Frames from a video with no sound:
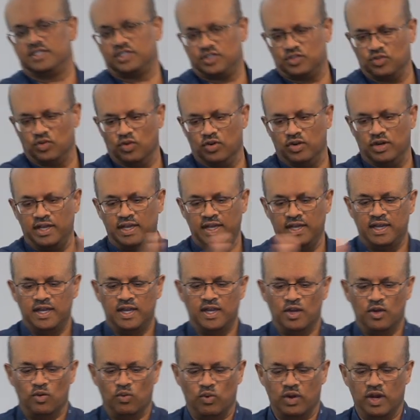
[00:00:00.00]
this story
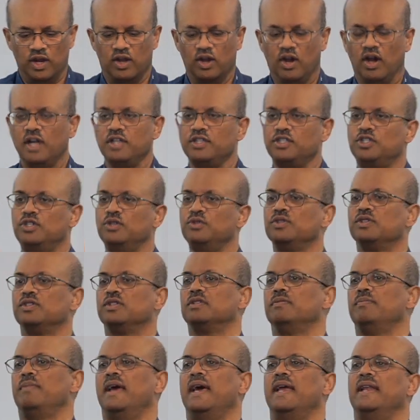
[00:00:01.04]
where God
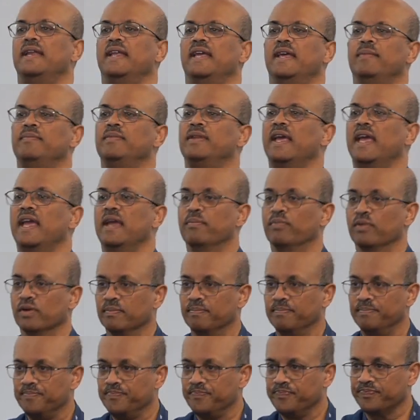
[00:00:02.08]
chooses a man named
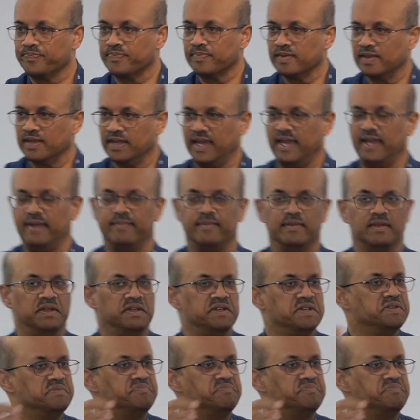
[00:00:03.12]
Abram. Okay?